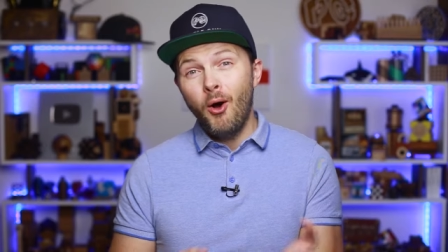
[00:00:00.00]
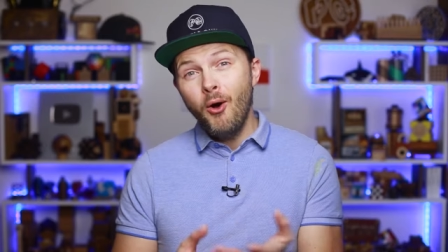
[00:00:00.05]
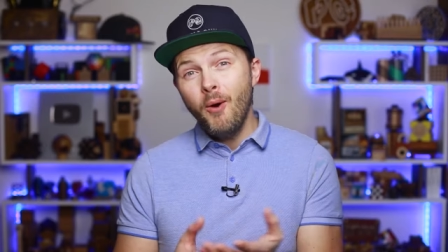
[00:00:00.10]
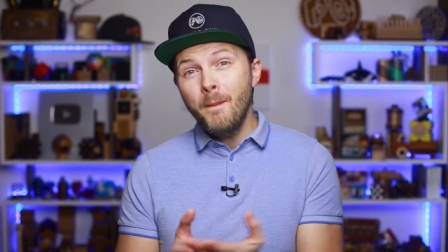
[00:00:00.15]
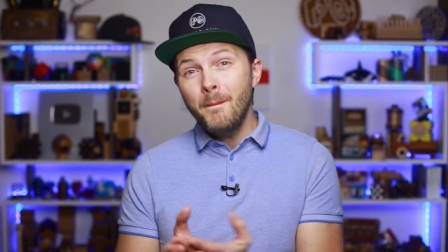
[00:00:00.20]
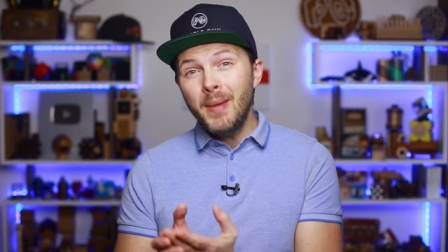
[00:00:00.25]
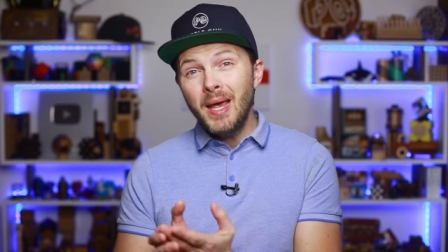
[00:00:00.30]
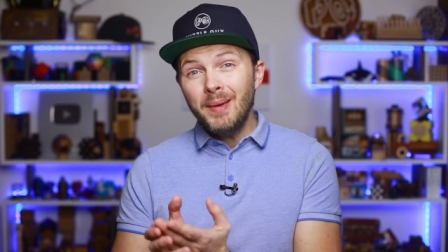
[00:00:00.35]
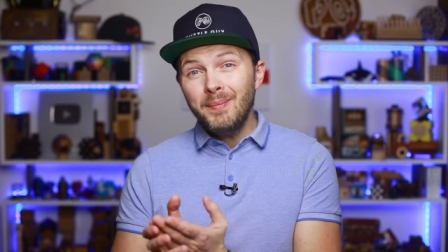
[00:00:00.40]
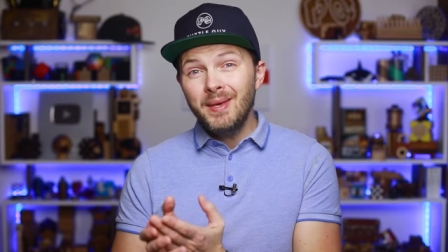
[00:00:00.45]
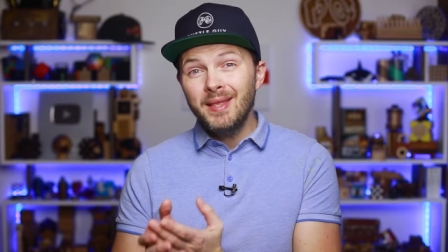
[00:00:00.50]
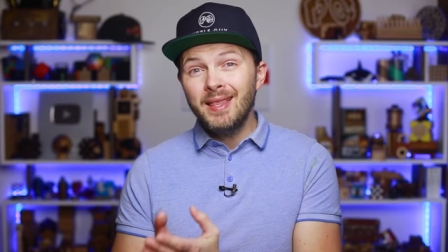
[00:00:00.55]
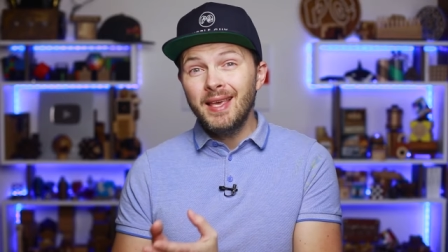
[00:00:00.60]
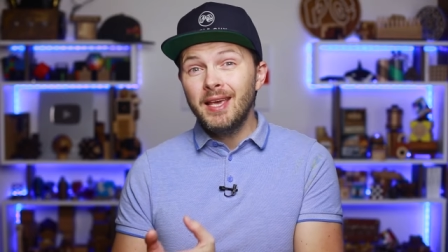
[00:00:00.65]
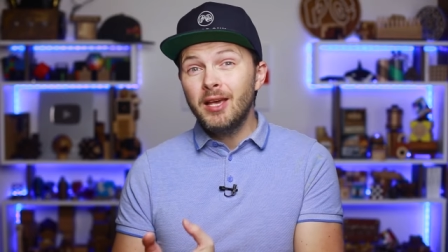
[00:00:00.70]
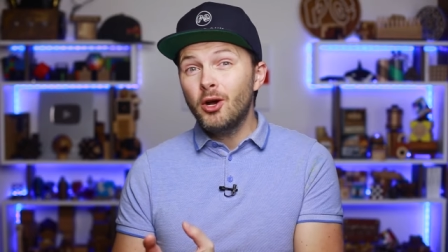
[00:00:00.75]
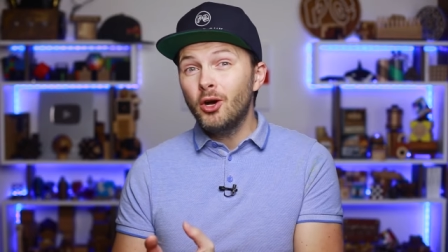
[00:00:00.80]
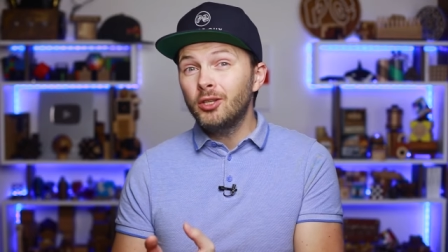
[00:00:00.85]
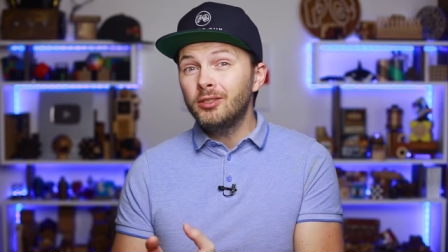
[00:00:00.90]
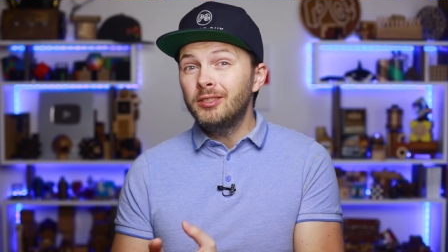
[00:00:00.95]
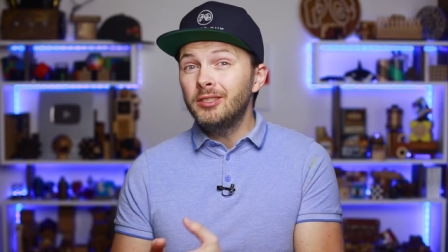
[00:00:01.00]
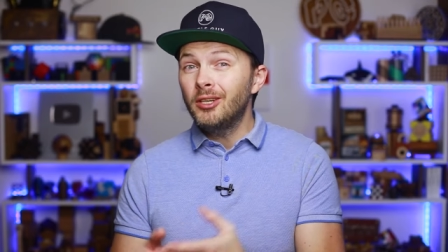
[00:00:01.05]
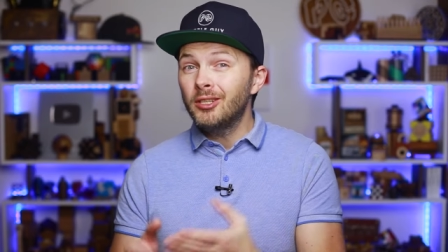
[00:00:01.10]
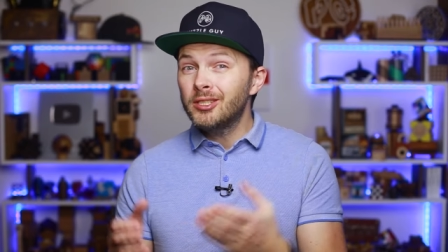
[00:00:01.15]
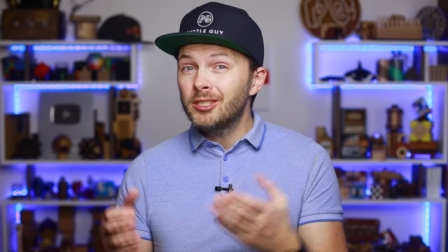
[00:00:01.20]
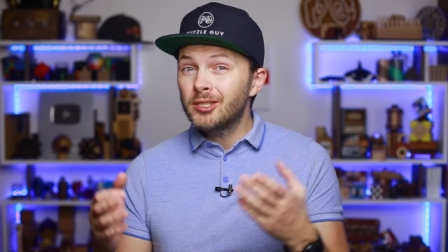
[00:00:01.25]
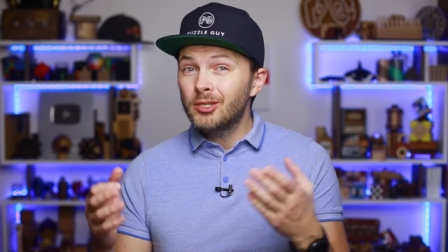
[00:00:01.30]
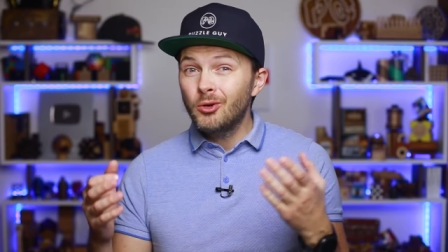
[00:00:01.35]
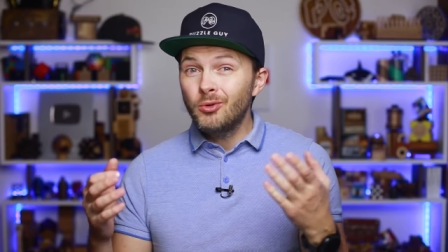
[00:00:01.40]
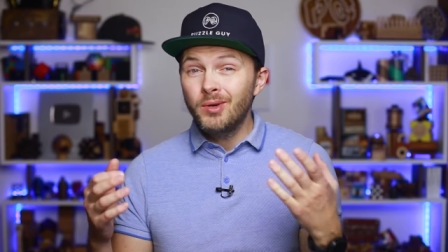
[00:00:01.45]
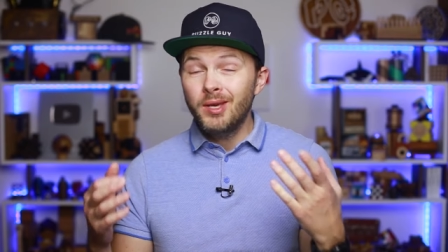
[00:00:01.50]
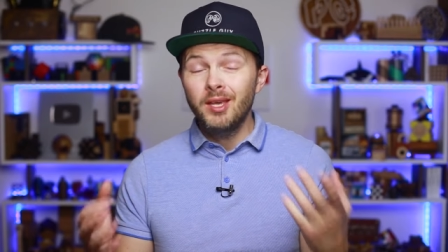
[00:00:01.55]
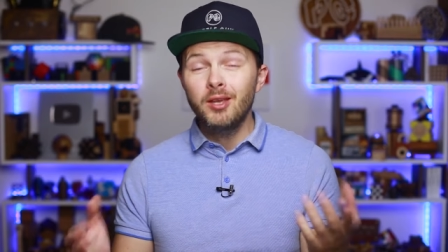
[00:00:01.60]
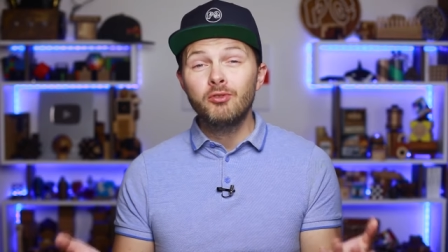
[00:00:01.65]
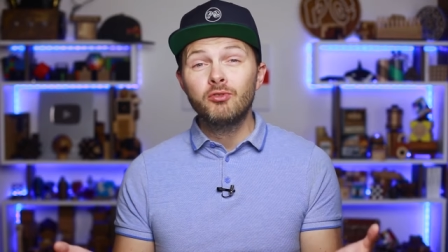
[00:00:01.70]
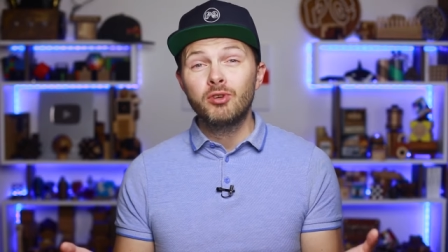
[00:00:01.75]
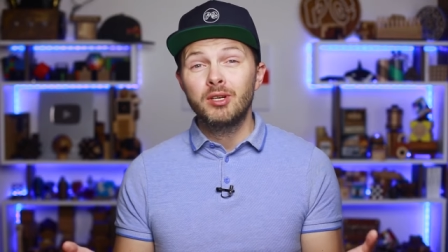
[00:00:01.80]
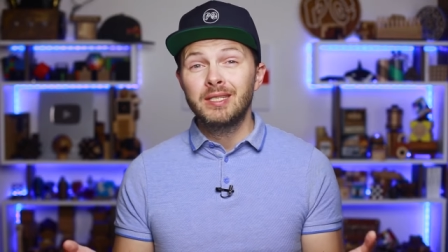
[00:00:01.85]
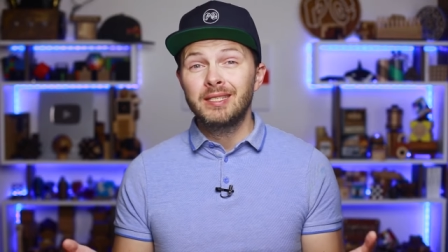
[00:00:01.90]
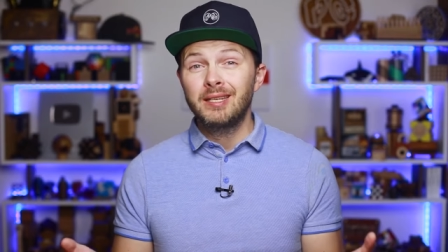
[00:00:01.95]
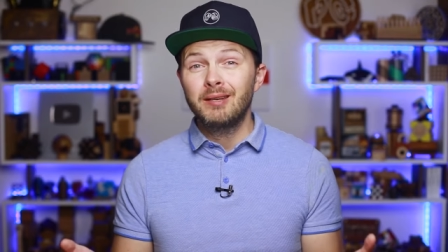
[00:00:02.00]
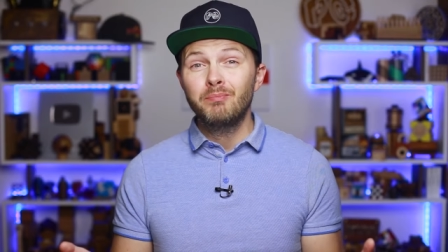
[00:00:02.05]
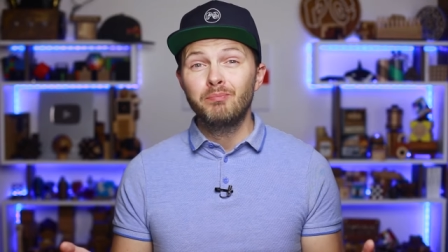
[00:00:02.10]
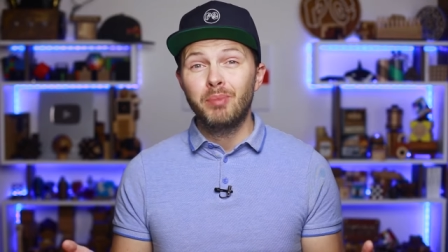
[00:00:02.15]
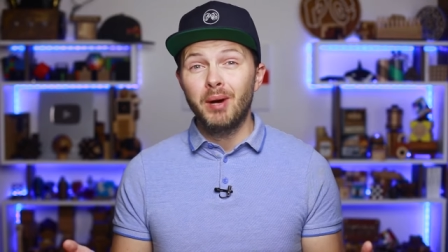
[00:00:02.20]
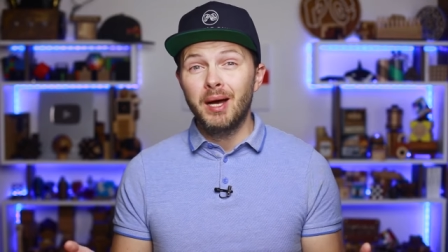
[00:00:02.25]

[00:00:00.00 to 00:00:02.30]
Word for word: or maybe they got not so interesting